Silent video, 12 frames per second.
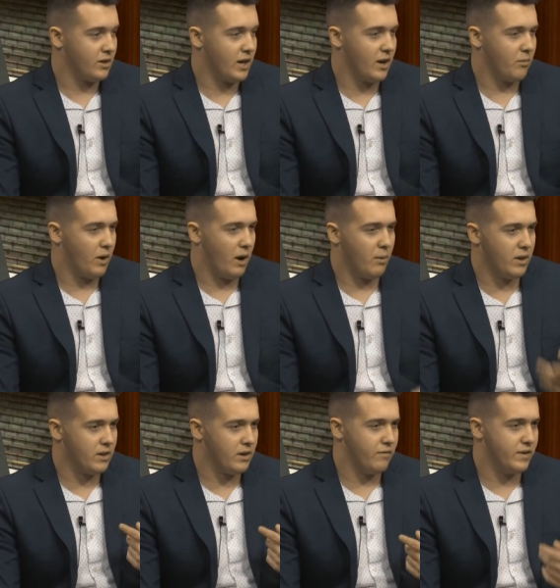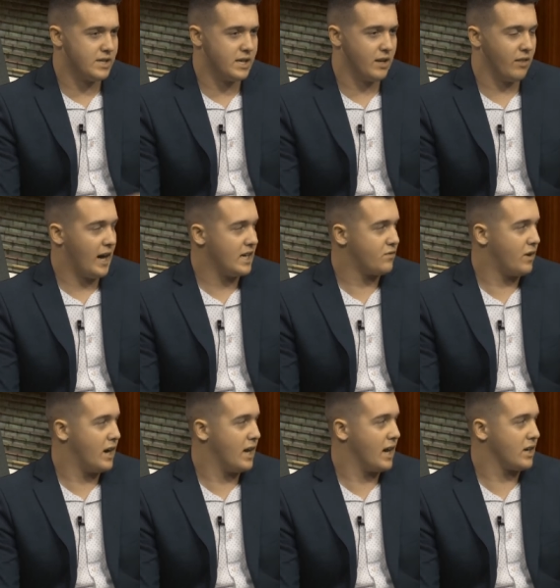a lot. I went there and visited last
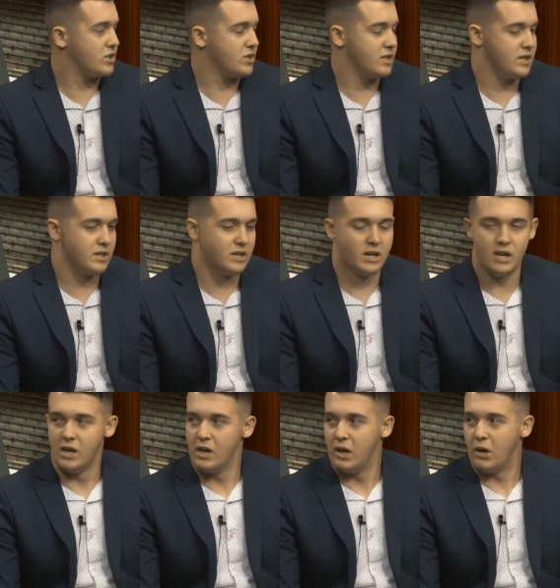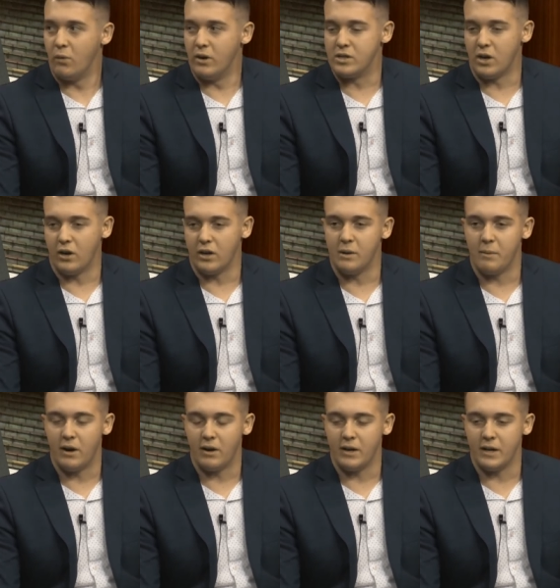Friday actually, and we were talking
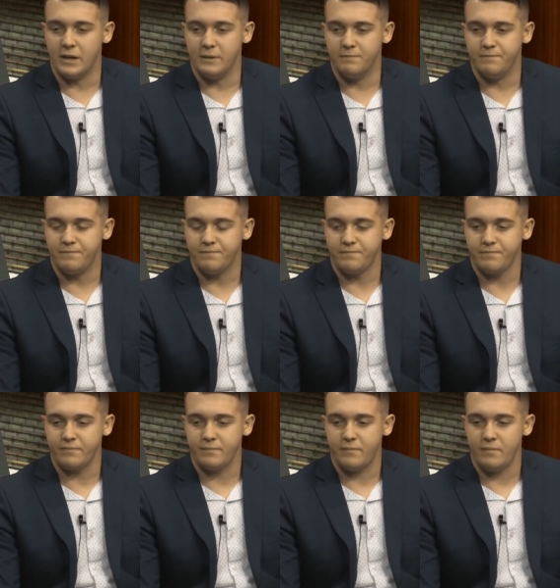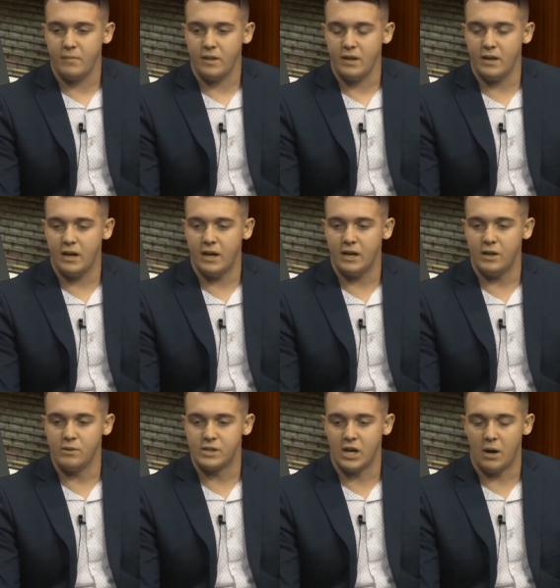about. Um, uh, he
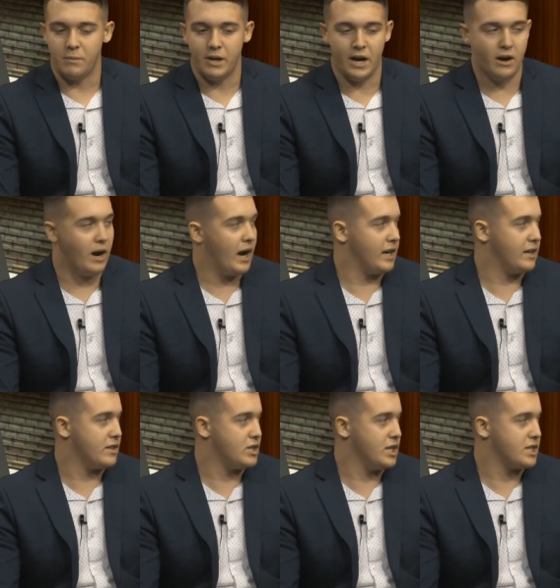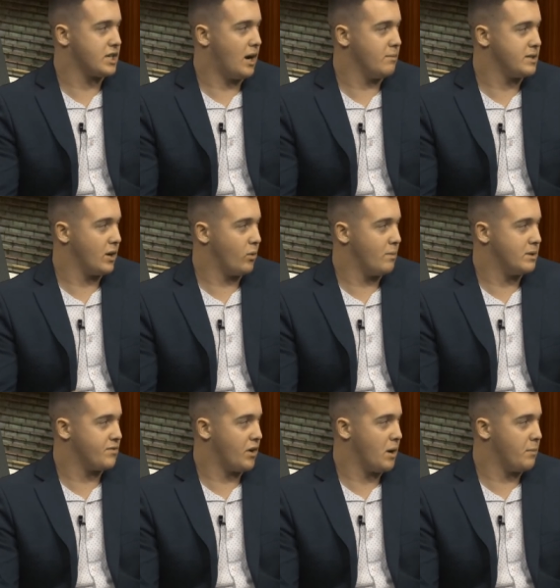was telling me how I'd get the chance to commentate
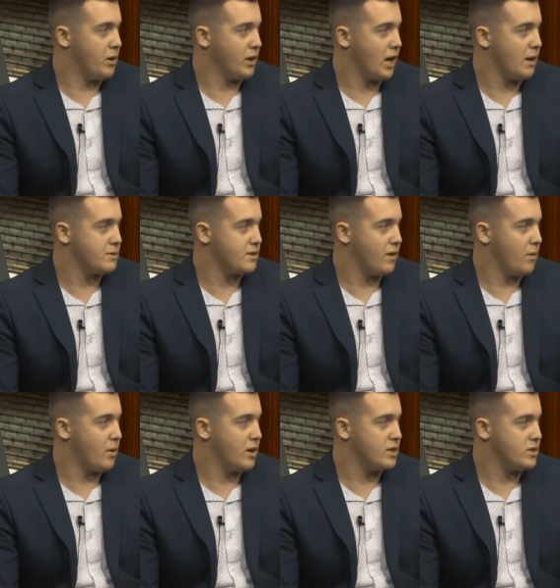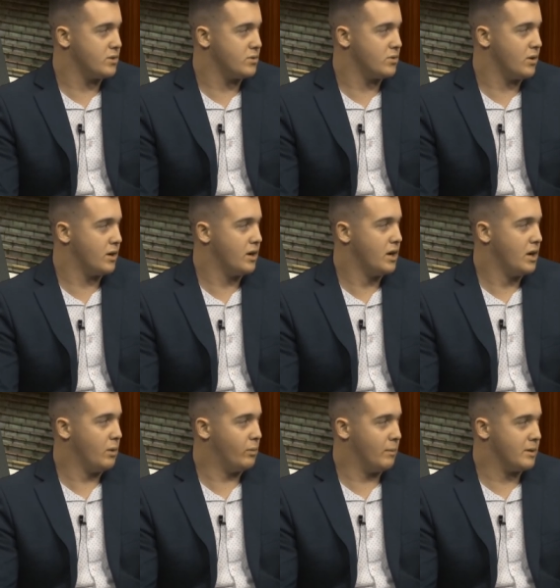women's volleyball games if I wanted to, or
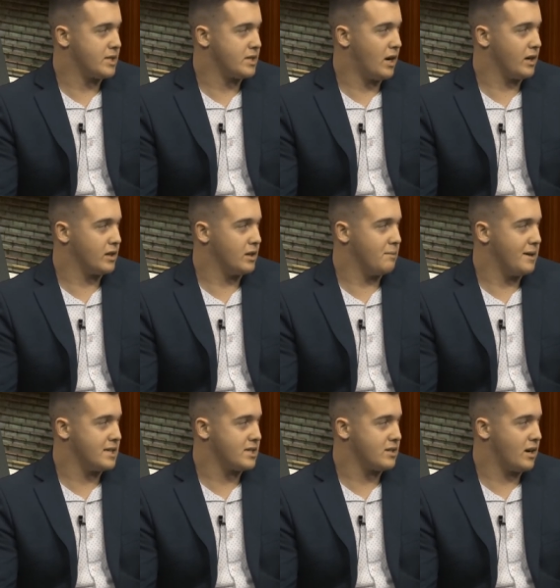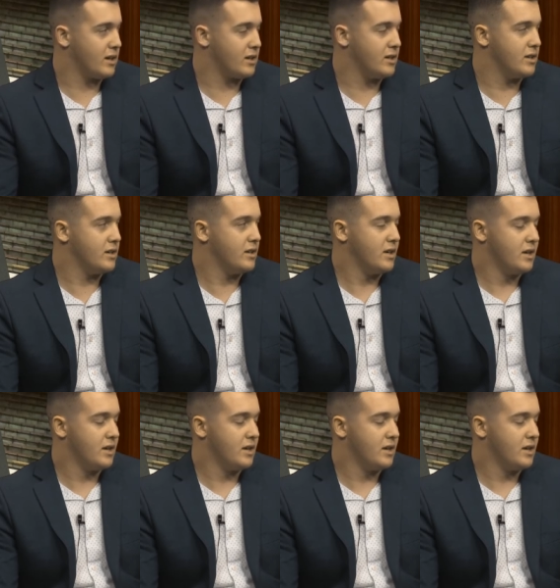women's soccer, men's soccer,